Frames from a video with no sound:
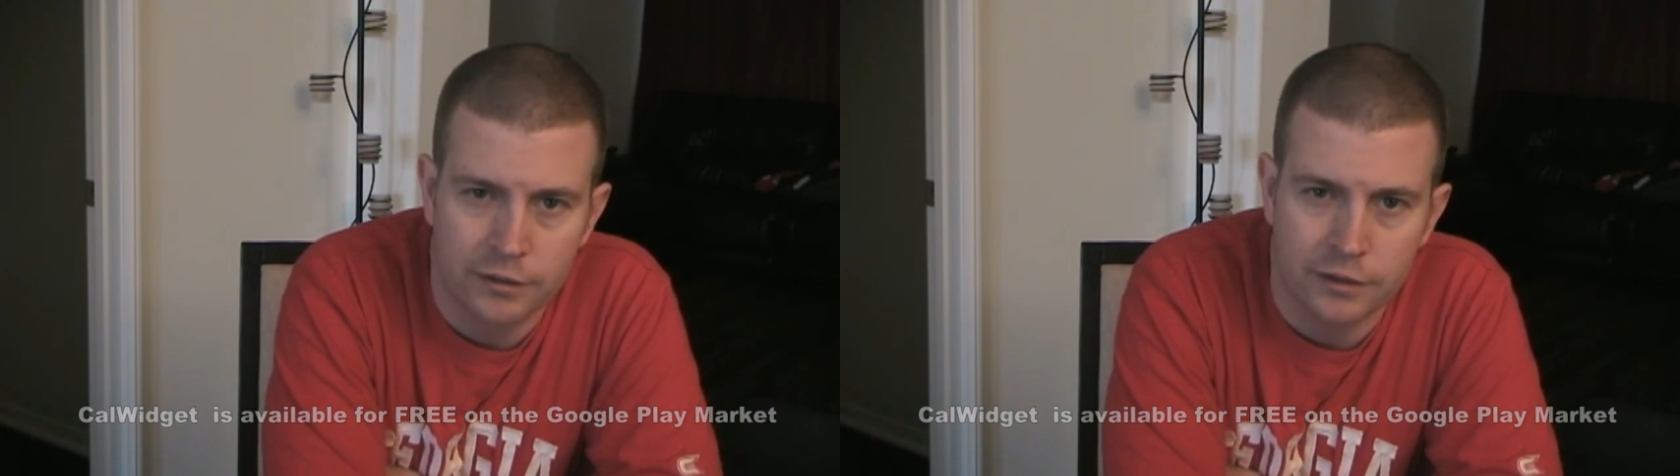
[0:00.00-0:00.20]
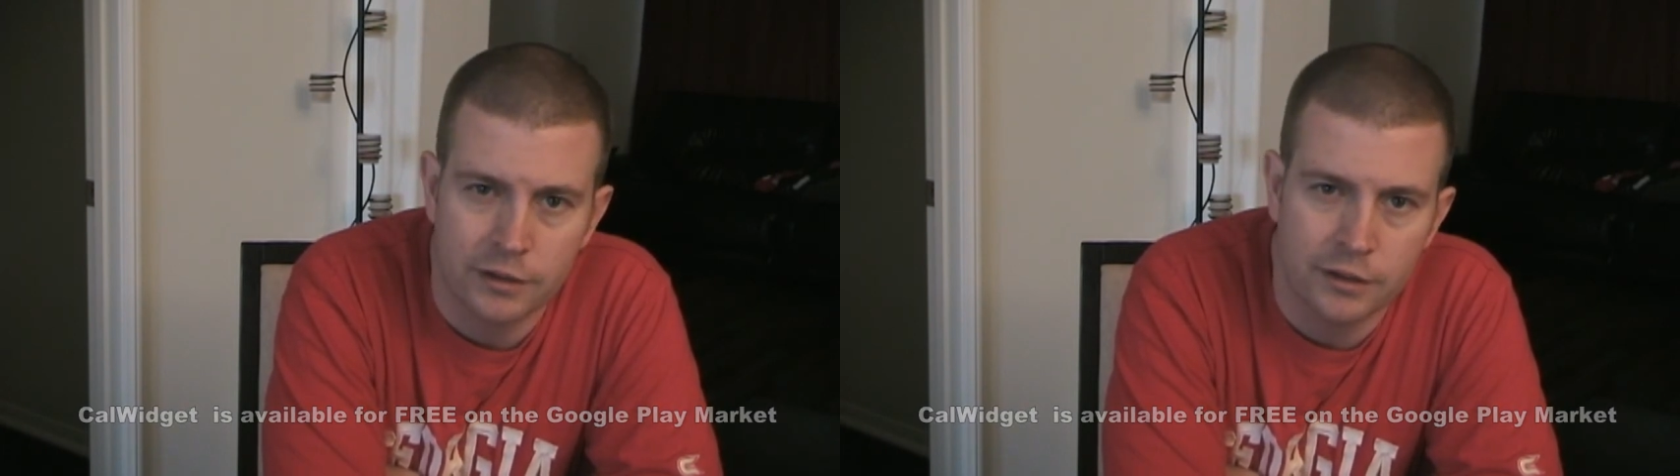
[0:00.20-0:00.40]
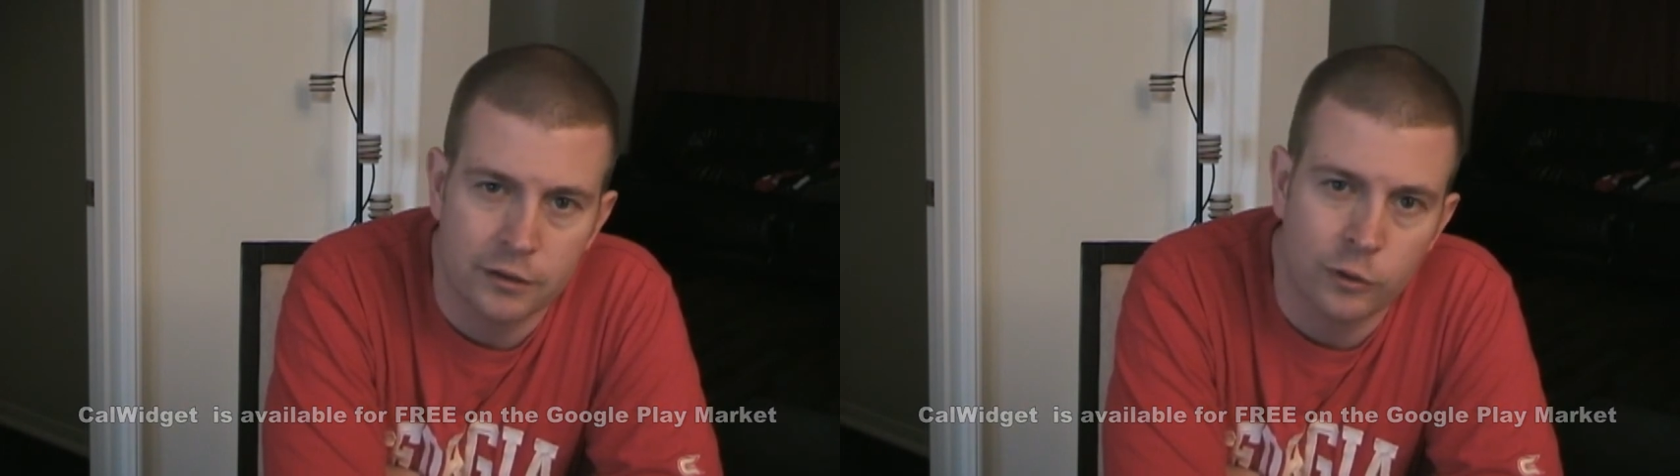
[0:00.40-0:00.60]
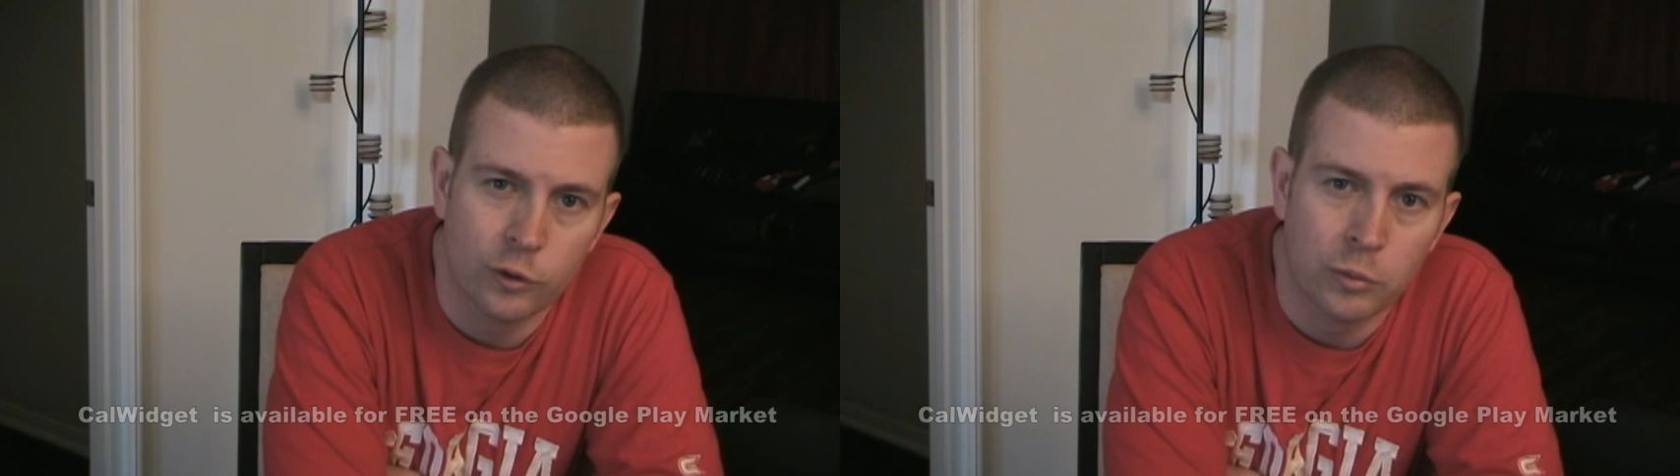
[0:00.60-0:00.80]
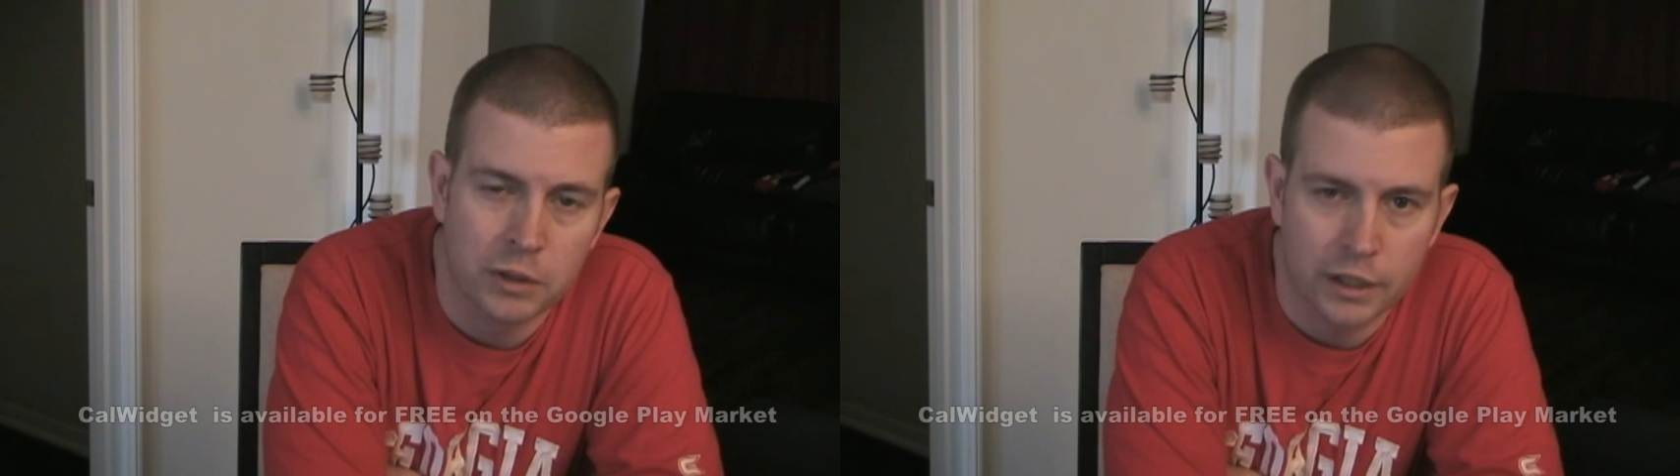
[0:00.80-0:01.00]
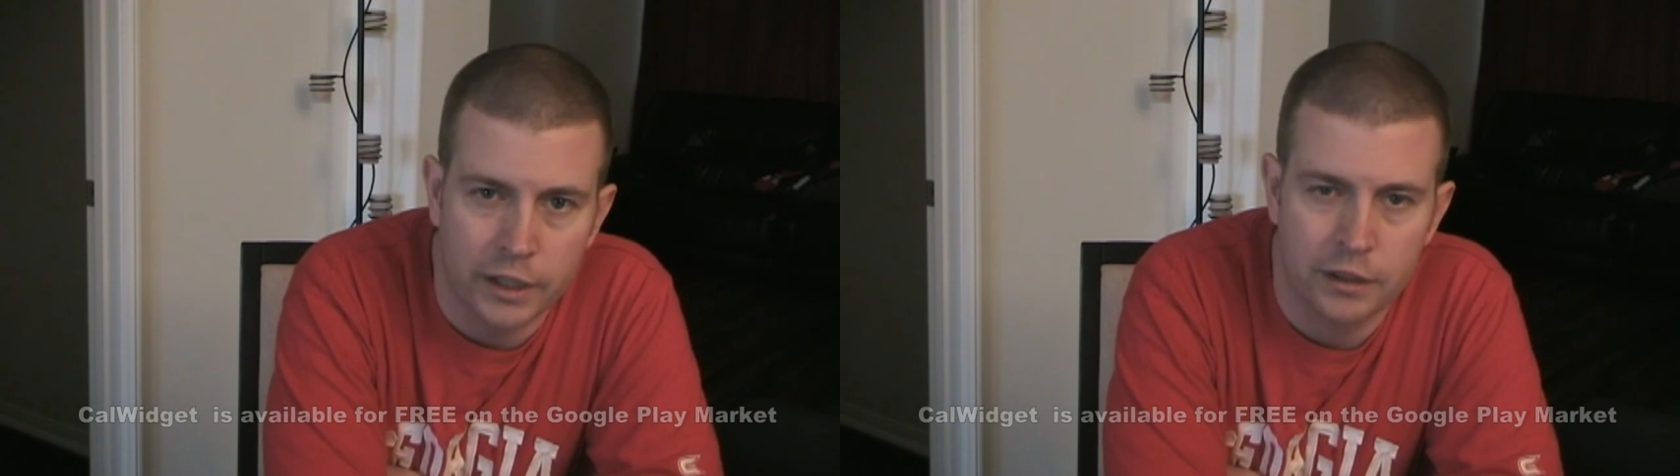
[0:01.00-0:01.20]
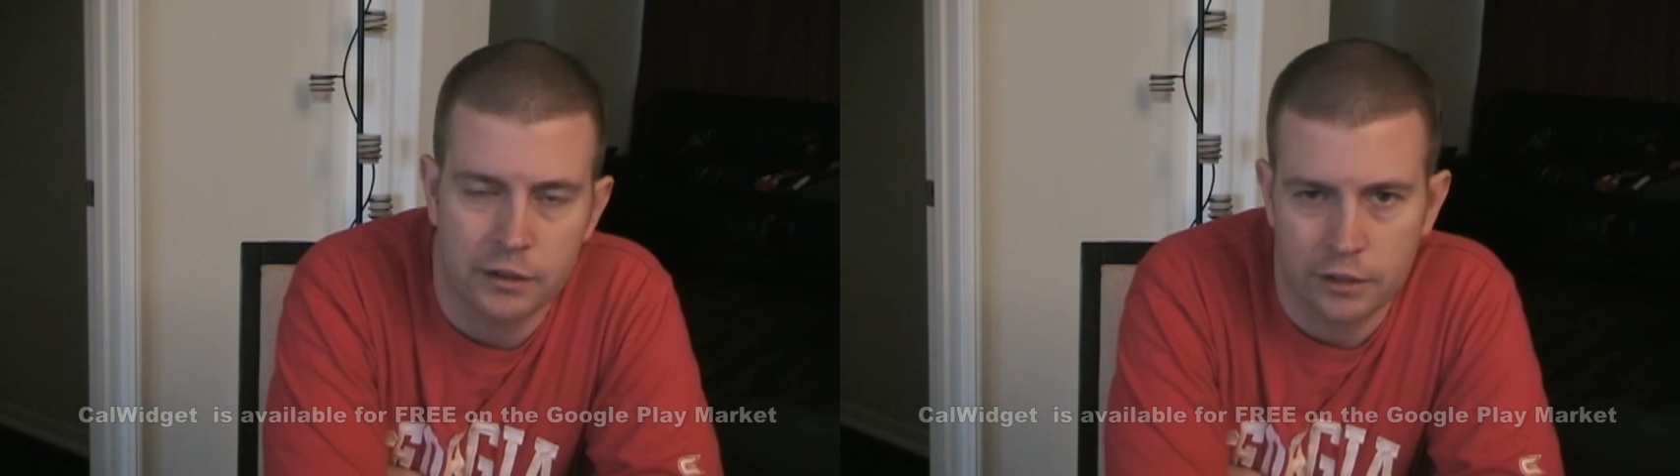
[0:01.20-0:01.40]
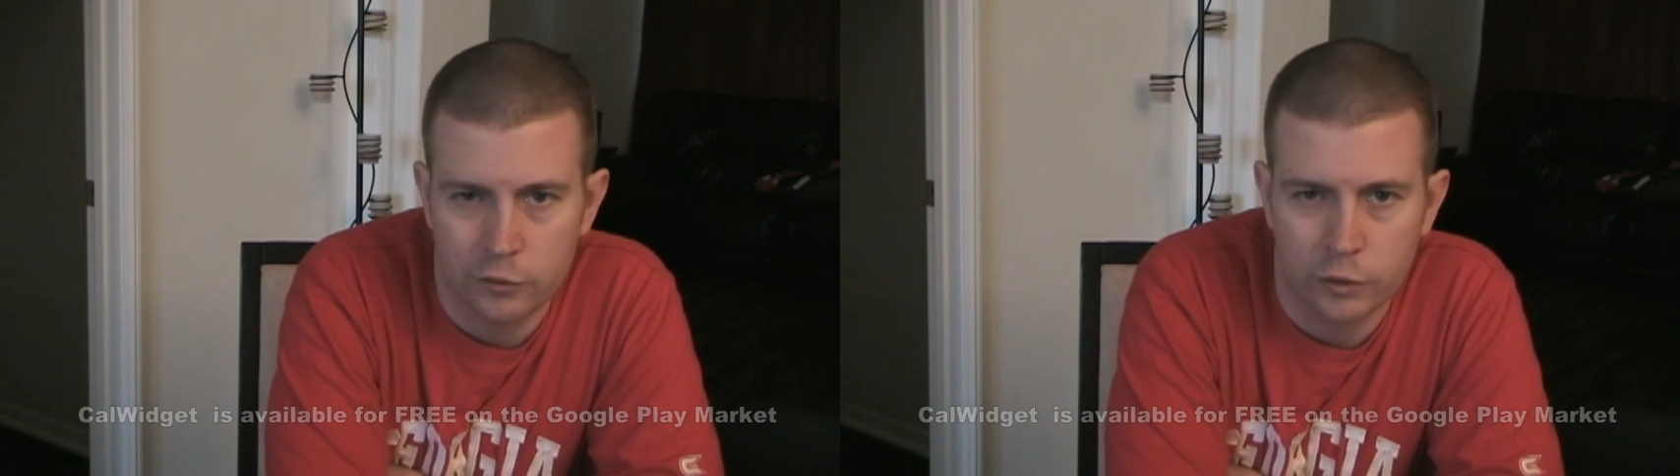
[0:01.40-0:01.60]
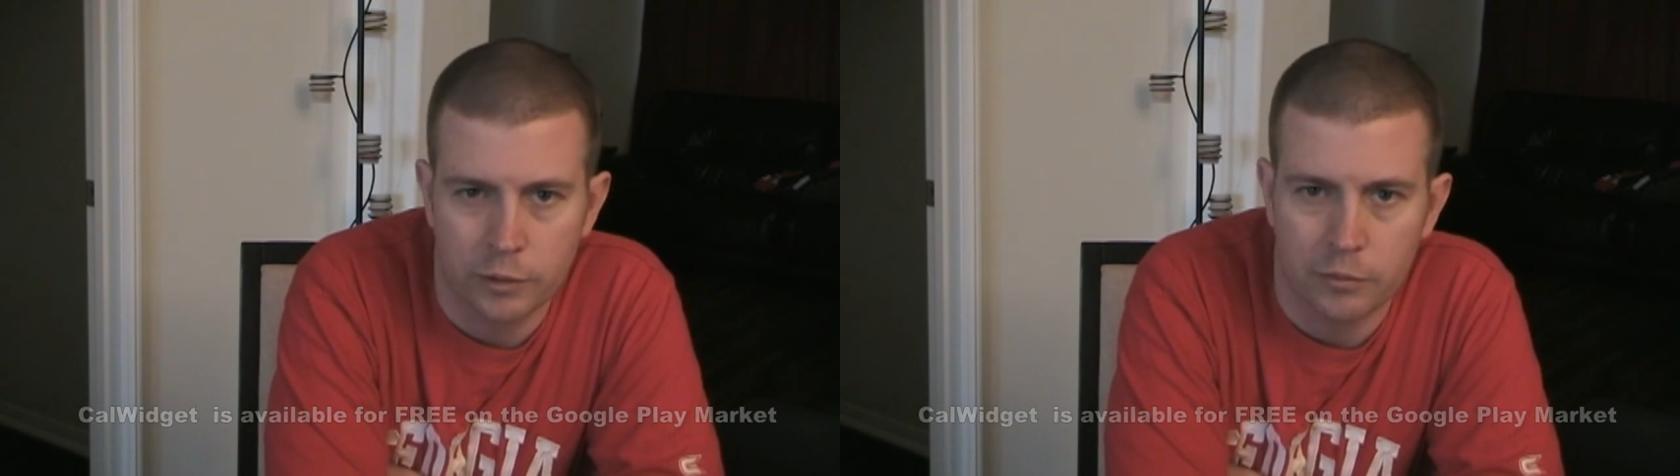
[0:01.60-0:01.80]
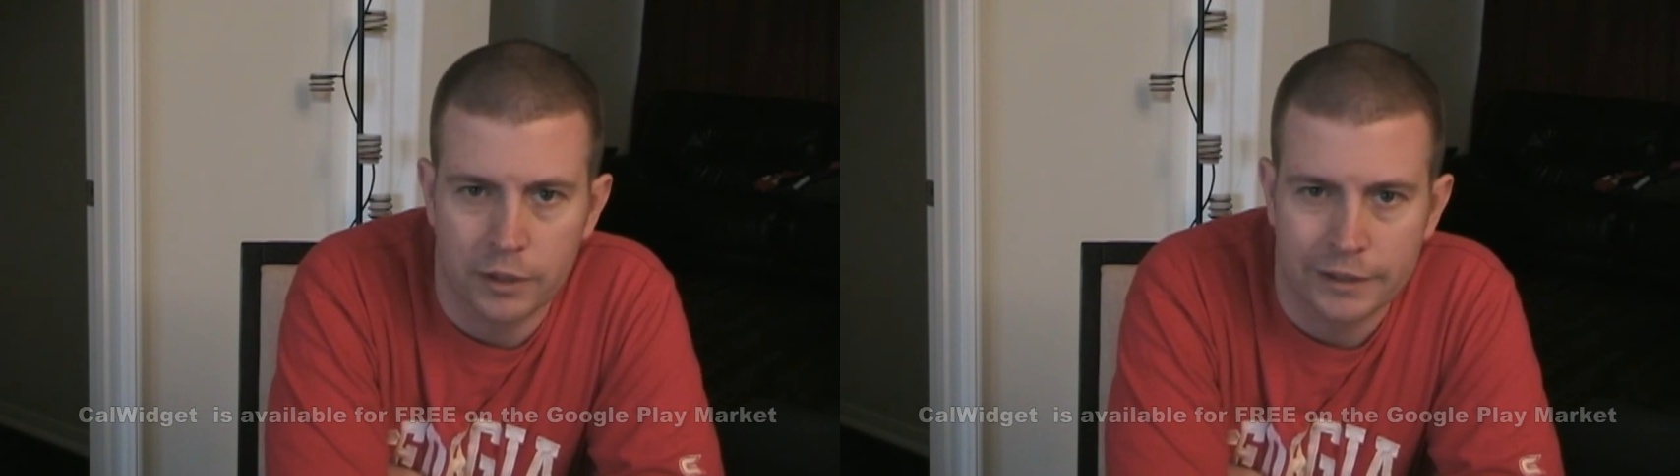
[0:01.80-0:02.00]
the Google Play Android
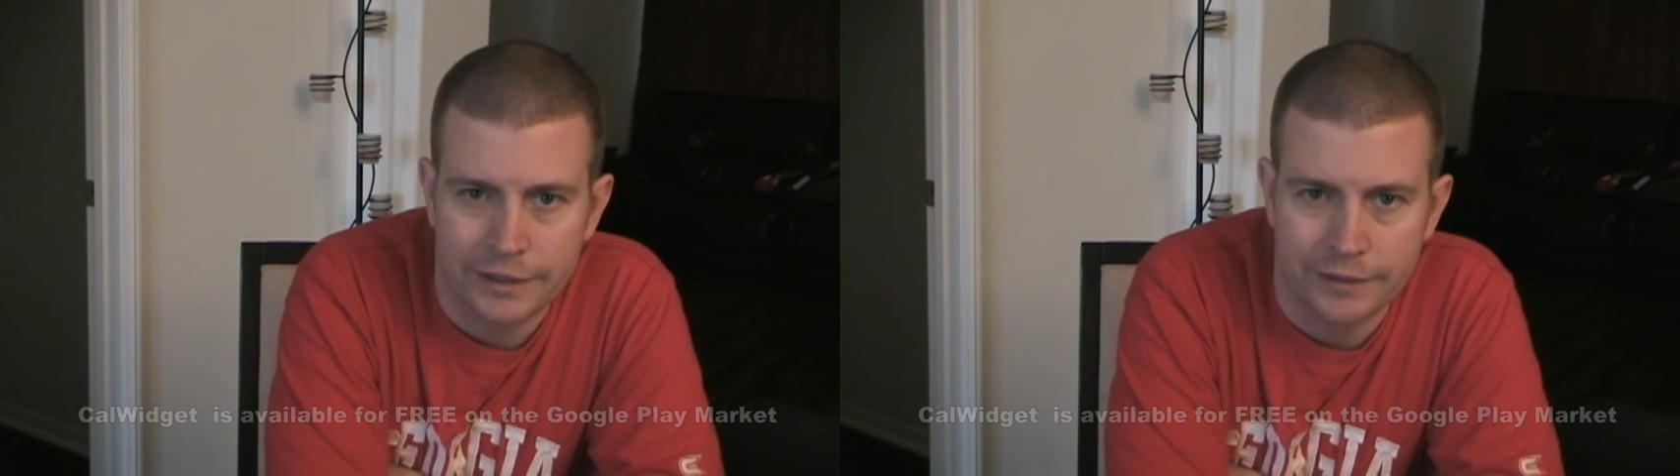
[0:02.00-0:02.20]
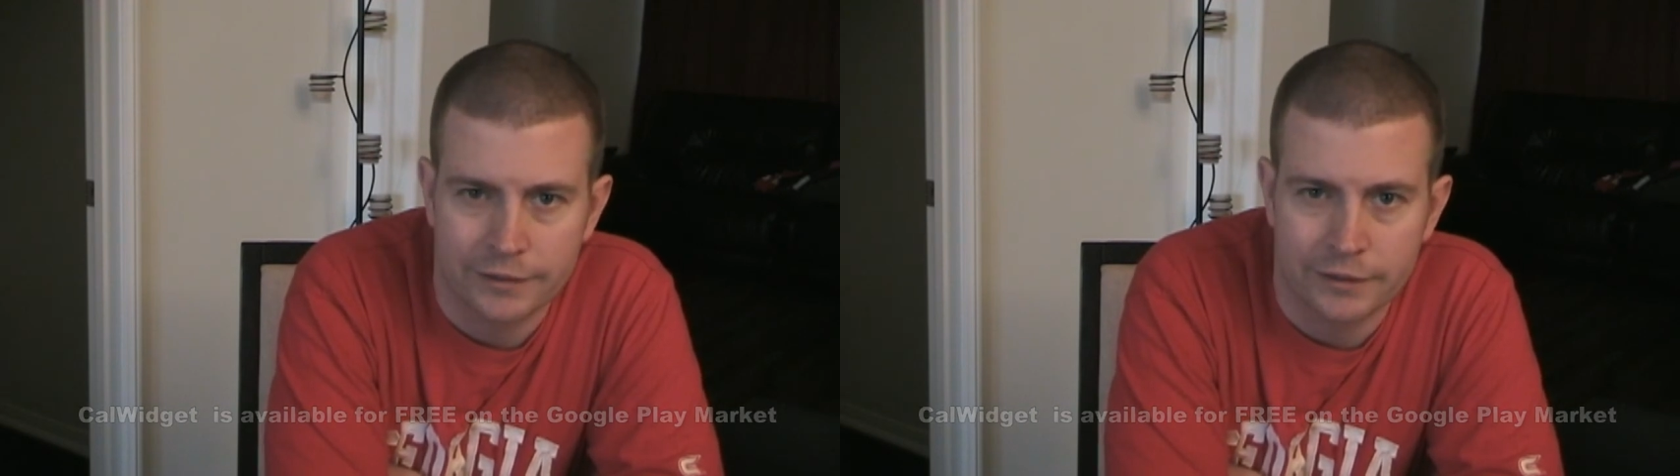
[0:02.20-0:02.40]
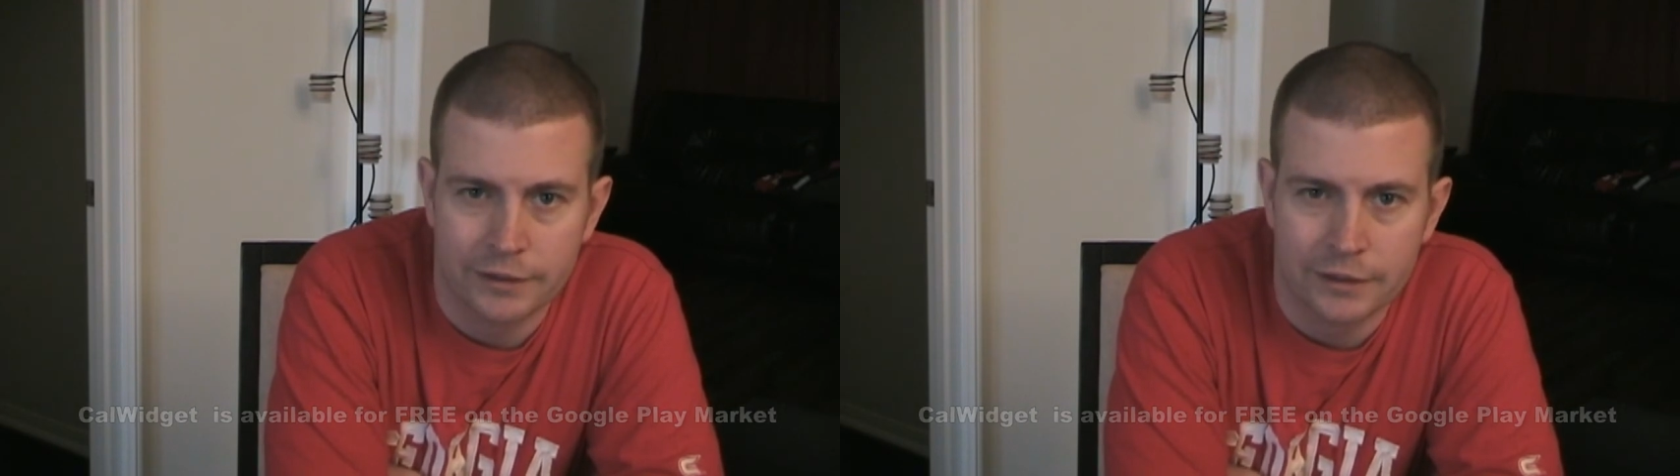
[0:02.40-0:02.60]
market.